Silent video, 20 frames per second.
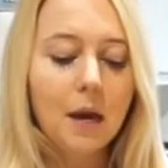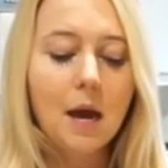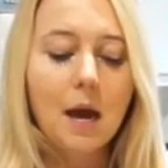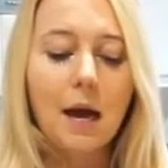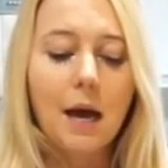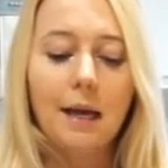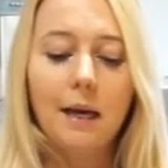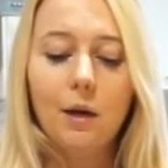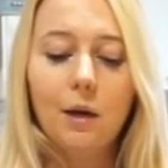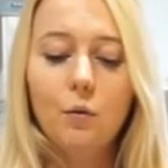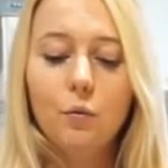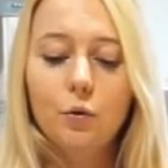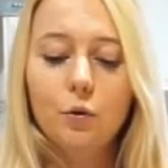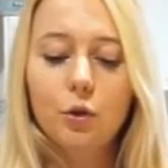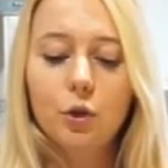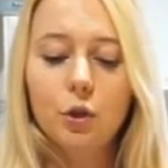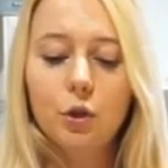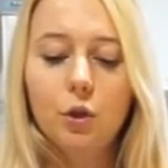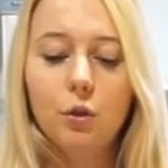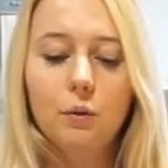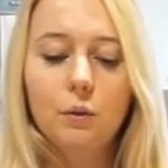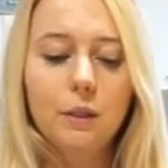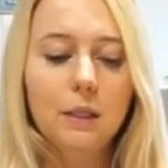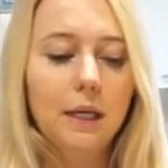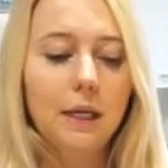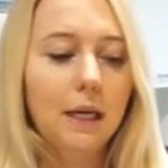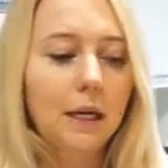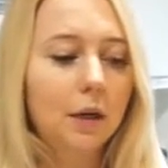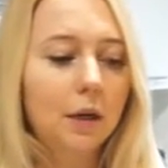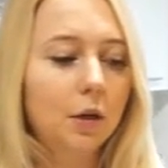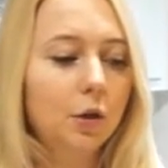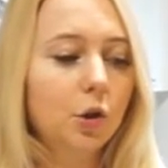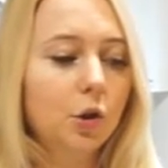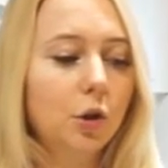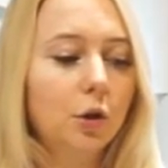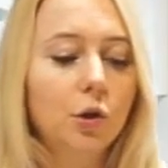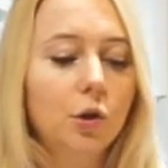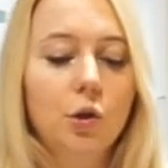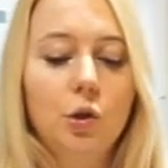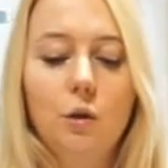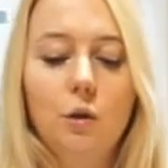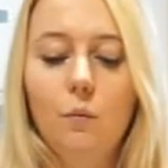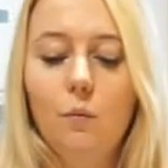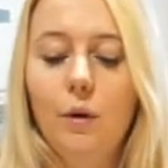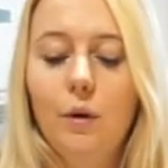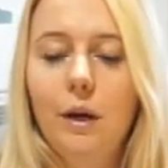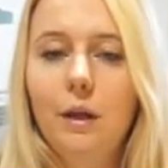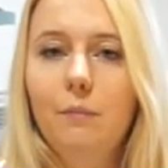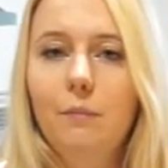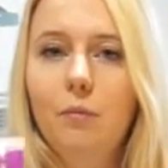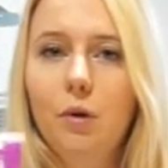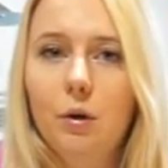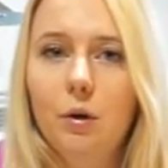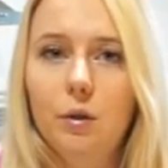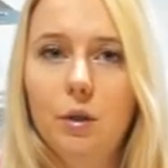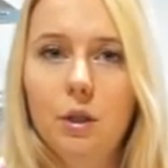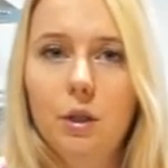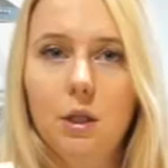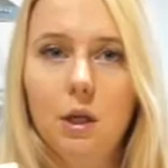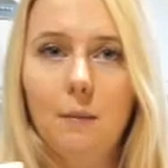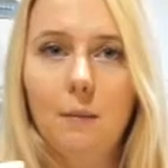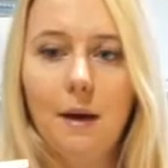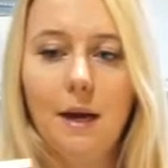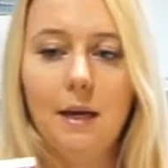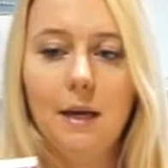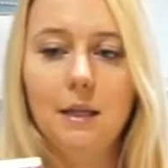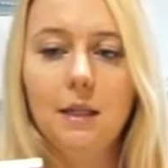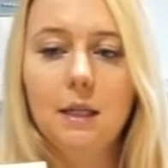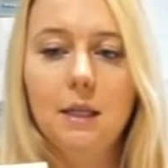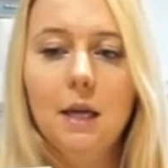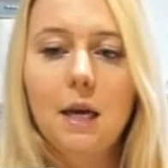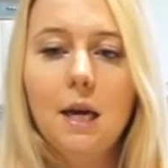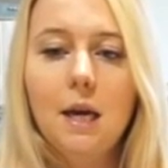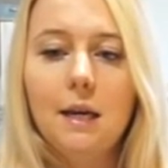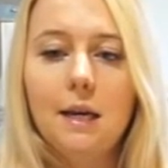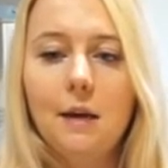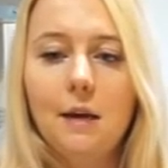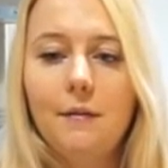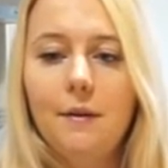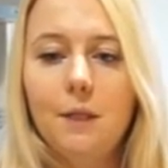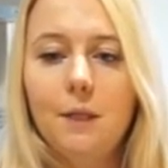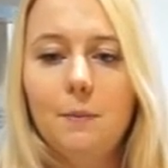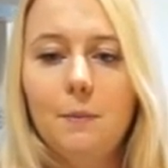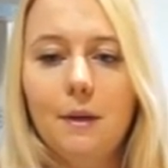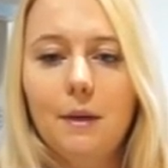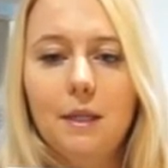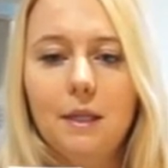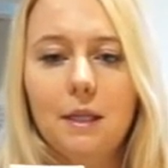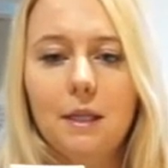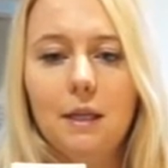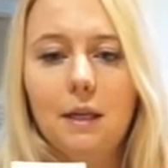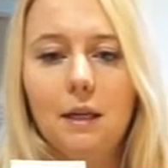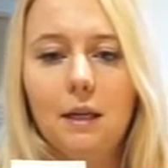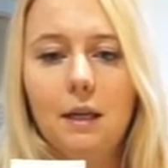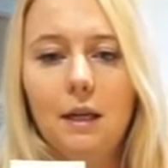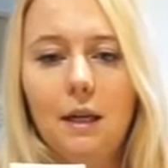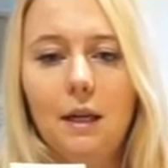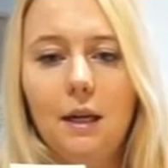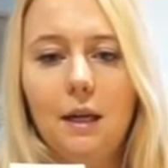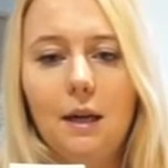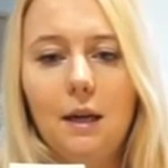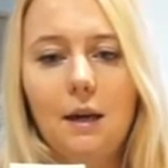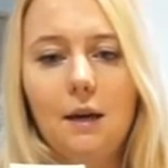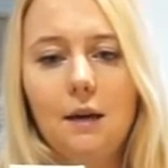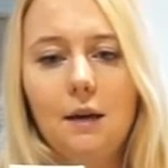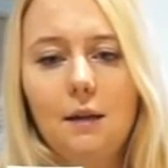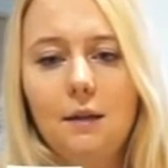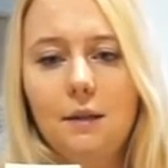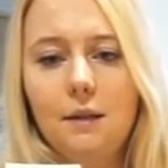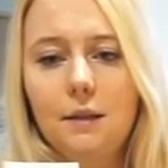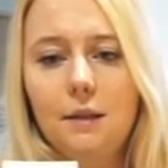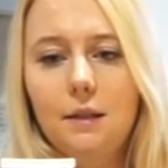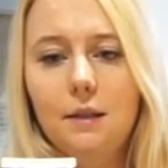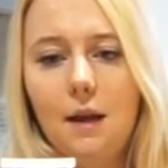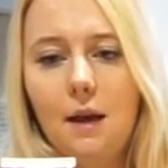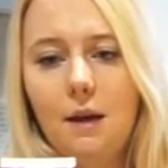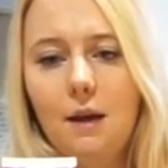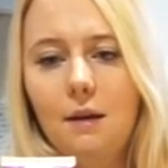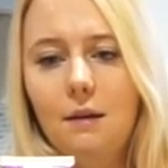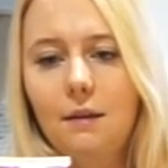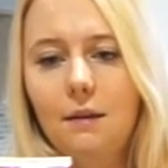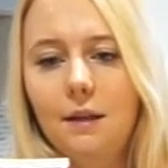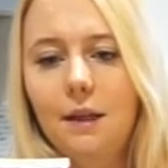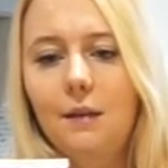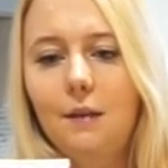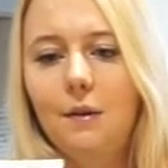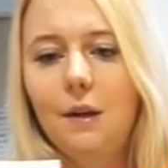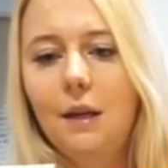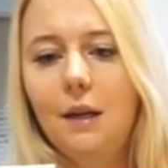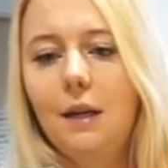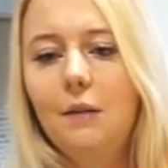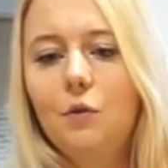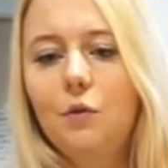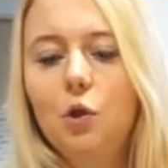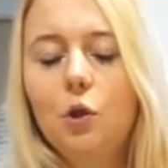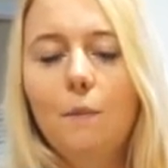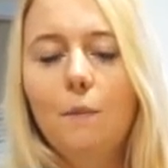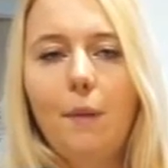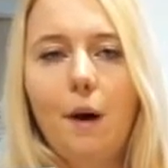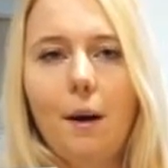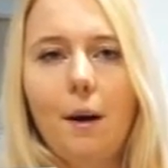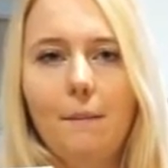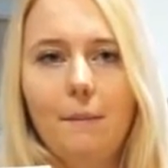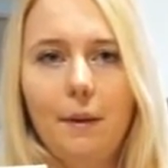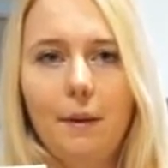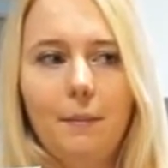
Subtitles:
And I also use it in conjunction with Prototype 8. Now this basically it gives you a pump.